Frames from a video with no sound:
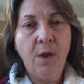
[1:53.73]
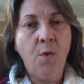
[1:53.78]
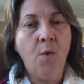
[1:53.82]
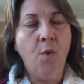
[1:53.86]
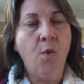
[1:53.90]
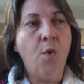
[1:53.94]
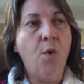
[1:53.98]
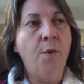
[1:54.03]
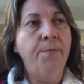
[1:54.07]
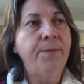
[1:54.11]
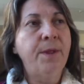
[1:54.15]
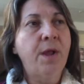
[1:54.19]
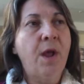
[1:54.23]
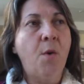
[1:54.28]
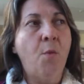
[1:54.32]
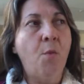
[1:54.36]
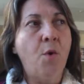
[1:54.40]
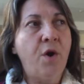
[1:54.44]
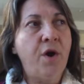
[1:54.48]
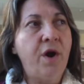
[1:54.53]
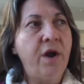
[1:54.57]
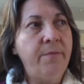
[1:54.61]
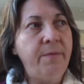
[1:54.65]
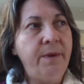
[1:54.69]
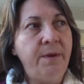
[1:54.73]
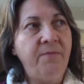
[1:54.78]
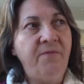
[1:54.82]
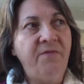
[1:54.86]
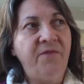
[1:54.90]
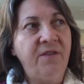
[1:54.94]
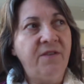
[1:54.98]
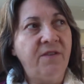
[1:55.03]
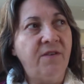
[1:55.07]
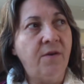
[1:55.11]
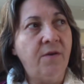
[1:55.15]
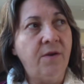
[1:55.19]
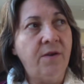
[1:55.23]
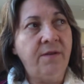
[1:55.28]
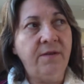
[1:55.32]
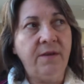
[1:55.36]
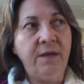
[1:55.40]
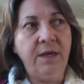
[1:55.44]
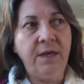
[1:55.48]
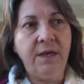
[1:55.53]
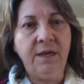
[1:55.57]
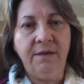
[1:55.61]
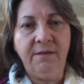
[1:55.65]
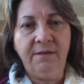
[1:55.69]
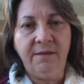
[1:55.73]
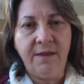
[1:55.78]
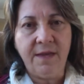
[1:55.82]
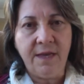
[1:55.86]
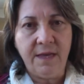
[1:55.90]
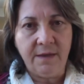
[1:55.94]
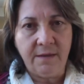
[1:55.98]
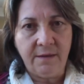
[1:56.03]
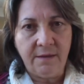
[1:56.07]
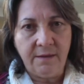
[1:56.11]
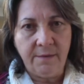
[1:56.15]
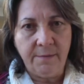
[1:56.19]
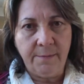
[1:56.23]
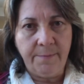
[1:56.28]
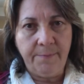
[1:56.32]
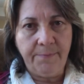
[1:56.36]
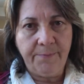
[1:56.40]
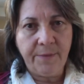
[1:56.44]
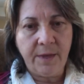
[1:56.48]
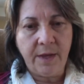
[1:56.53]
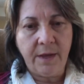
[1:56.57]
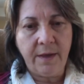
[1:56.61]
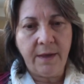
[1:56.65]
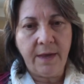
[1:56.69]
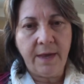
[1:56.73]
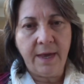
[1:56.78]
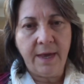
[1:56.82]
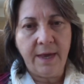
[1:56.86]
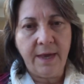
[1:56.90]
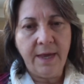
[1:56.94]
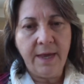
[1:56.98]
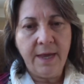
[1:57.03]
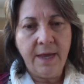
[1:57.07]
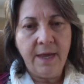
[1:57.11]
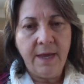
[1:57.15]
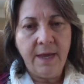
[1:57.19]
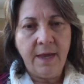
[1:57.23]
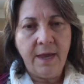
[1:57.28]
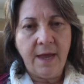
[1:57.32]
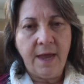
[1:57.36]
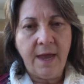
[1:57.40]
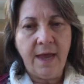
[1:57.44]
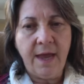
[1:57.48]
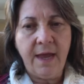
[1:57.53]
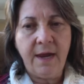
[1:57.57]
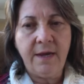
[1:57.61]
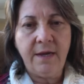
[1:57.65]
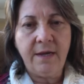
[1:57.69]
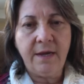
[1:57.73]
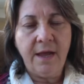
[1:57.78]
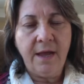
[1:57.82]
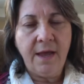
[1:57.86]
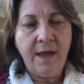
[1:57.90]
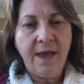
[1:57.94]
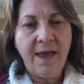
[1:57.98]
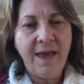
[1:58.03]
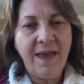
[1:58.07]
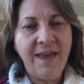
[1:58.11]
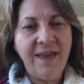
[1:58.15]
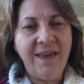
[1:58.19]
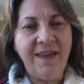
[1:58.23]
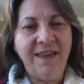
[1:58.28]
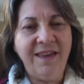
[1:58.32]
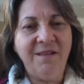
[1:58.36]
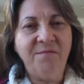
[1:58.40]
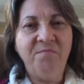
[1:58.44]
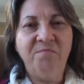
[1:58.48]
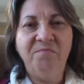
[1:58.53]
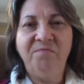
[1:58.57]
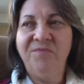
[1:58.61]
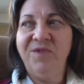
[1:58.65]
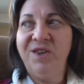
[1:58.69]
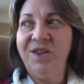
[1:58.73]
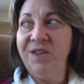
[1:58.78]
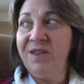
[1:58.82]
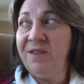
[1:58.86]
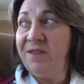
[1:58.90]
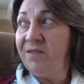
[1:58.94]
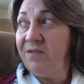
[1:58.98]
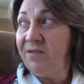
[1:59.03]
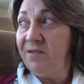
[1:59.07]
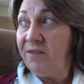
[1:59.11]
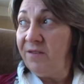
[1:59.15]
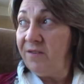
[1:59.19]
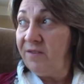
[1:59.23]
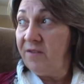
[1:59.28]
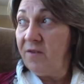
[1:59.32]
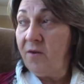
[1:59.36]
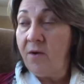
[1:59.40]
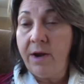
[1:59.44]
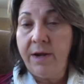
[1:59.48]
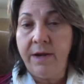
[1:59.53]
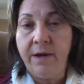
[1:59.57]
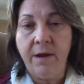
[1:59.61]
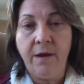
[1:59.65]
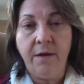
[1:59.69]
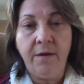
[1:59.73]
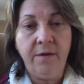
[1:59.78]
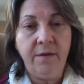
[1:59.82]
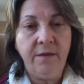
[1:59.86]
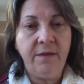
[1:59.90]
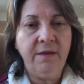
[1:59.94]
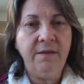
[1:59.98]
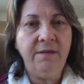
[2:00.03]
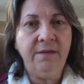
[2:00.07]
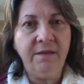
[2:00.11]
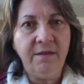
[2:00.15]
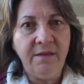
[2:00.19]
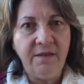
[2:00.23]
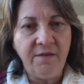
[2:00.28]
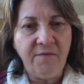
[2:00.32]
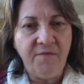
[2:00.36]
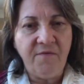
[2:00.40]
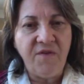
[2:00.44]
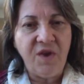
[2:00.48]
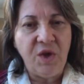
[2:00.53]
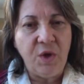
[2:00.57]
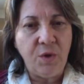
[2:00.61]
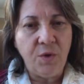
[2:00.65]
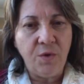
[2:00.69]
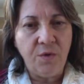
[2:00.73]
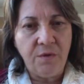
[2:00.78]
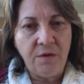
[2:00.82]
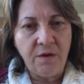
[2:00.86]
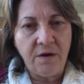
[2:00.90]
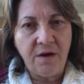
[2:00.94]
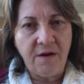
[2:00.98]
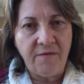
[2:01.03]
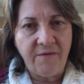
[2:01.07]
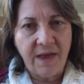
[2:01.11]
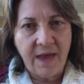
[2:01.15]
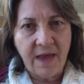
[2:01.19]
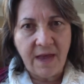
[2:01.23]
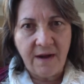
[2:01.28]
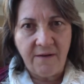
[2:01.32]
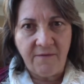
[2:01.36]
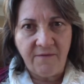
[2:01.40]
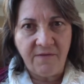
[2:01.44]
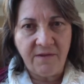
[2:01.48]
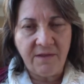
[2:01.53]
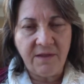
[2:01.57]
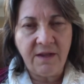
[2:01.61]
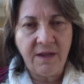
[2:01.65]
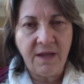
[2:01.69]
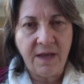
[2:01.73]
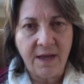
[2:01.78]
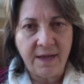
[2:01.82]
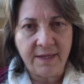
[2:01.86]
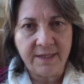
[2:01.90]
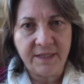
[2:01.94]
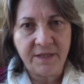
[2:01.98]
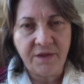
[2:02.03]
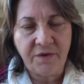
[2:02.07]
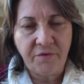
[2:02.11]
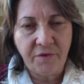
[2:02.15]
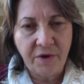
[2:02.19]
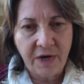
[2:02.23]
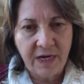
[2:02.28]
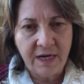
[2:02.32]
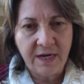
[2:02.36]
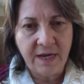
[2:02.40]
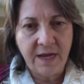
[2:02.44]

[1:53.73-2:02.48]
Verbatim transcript: Well, what I'm emphasizing is this. Okay, and hey, just on a side note, this is the view that I've had for the last 3